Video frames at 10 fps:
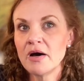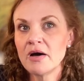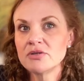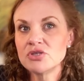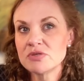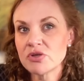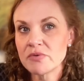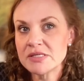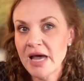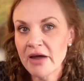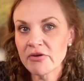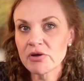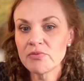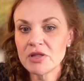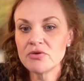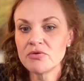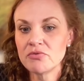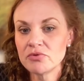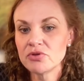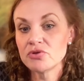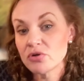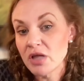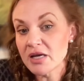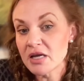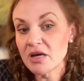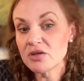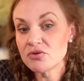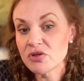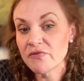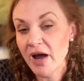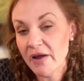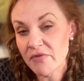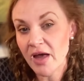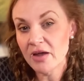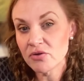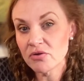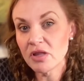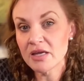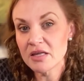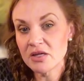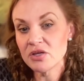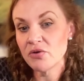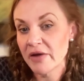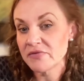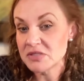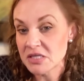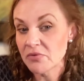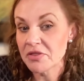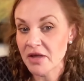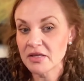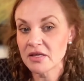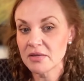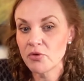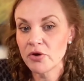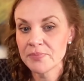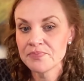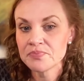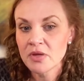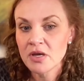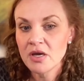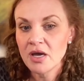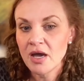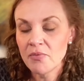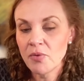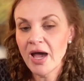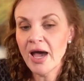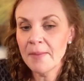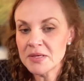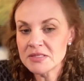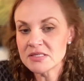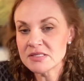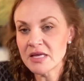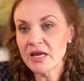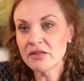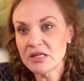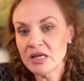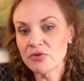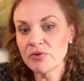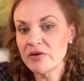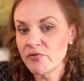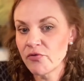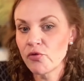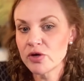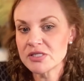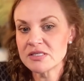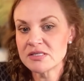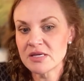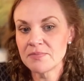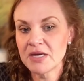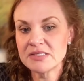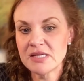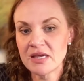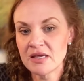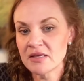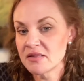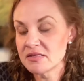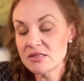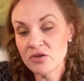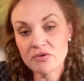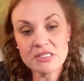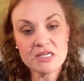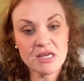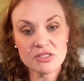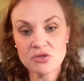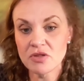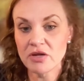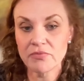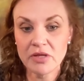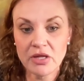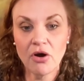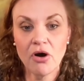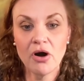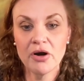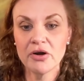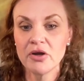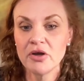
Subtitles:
She was always angry with you. You're lucky that you survived that. You're lucky that you don't have to deal with that anymore. And what happens is the alienator reinforces it by saying, see, that's who they really are.